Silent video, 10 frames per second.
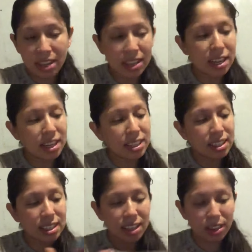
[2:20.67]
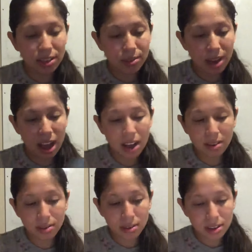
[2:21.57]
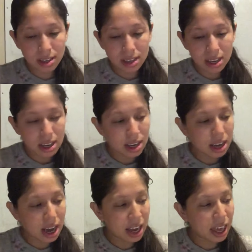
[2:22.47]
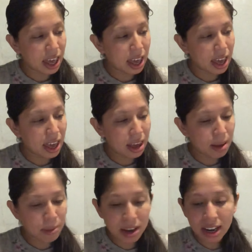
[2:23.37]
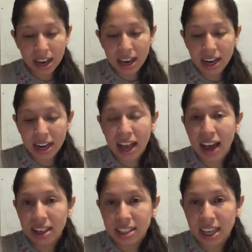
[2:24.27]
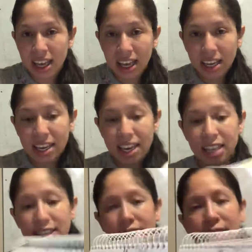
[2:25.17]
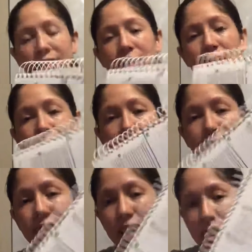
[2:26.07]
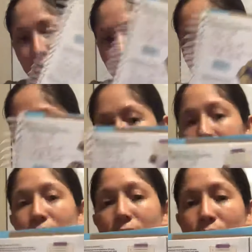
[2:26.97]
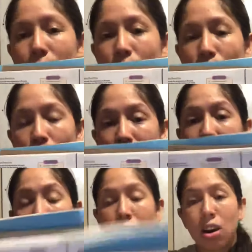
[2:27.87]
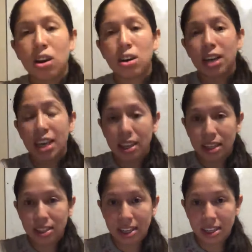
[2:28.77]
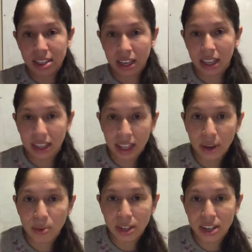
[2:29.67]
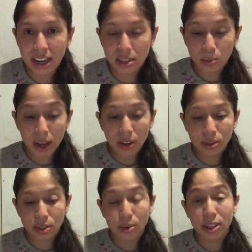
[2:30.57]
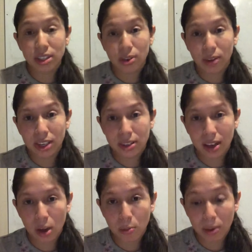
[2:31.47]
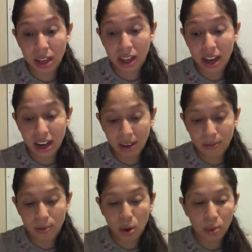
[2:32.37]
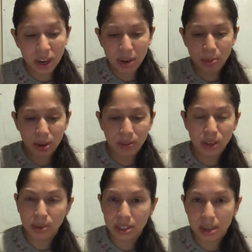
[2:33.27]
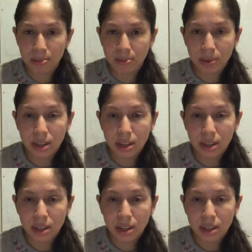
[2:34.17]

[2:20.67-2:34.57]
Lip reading: does tell you how I am, and it has an ESL section. We are English as second language as well, so it's going to help a lot. I've already viewed some